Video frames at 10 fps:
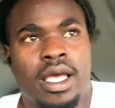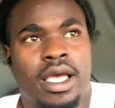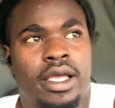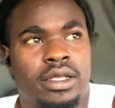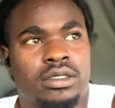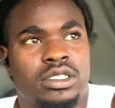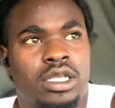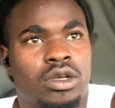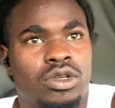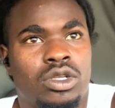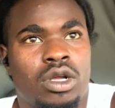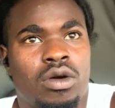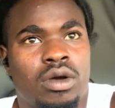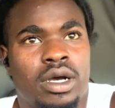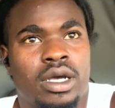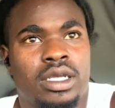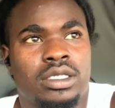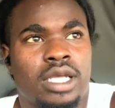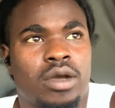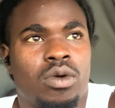And still, you know,
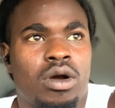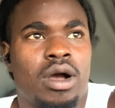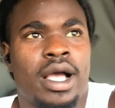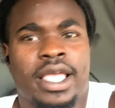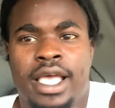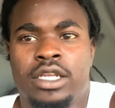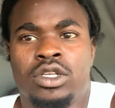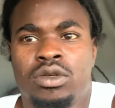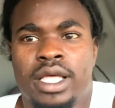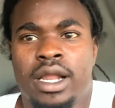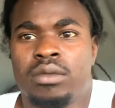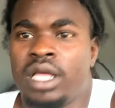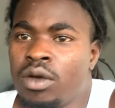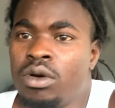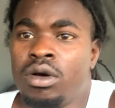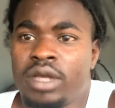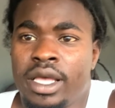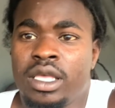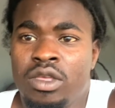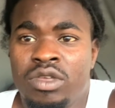he's like, well, I can't do that. I'm like, well,
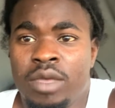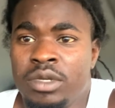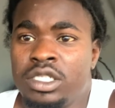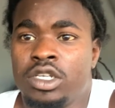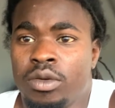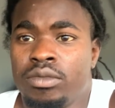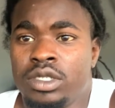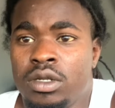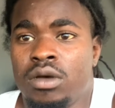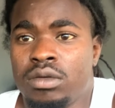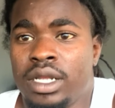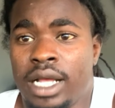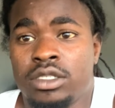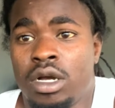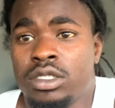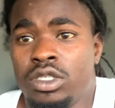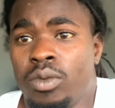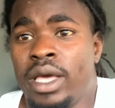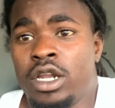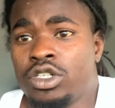okay, can you get me to your, you know, can I talk to your
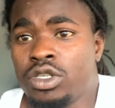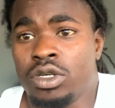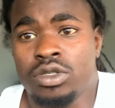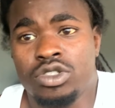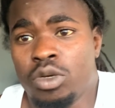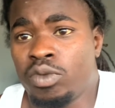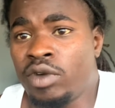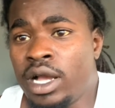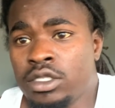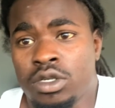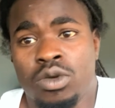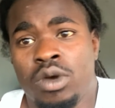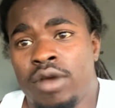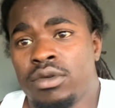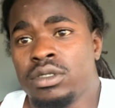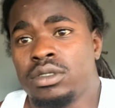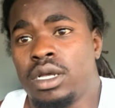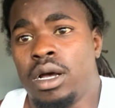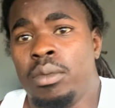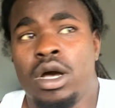manager or supervisor, whoever's
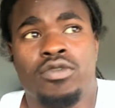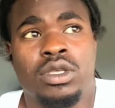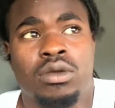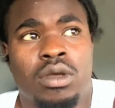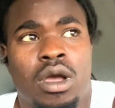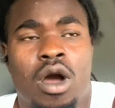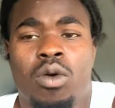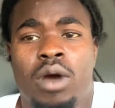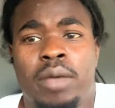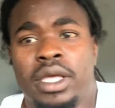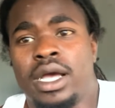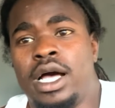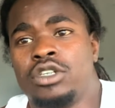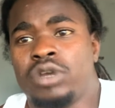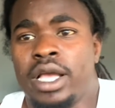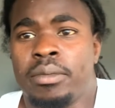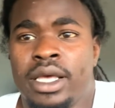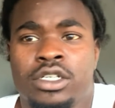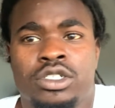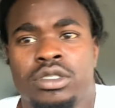above you? Oh, well, I'm the contract
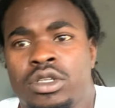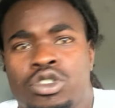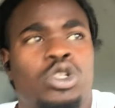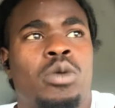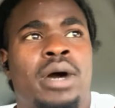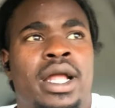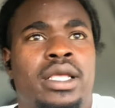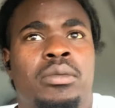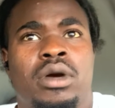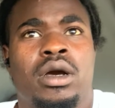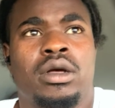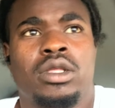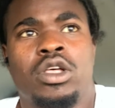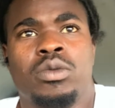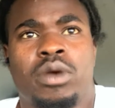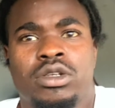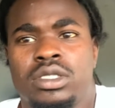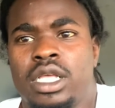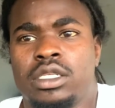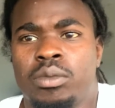manager, and there's nobody above. The only
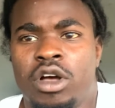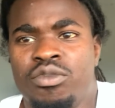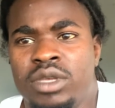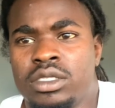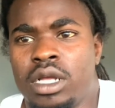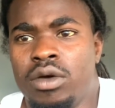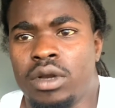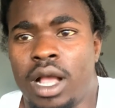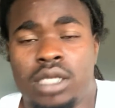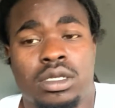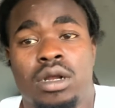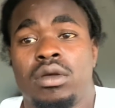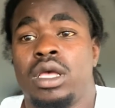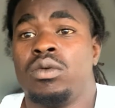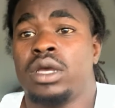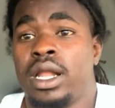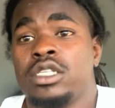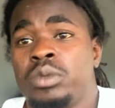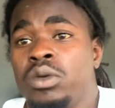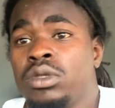person that's above me is the owner. I said, okay, well, can I
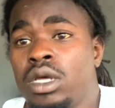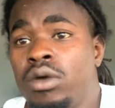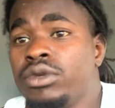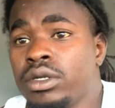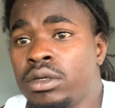speak with the owner?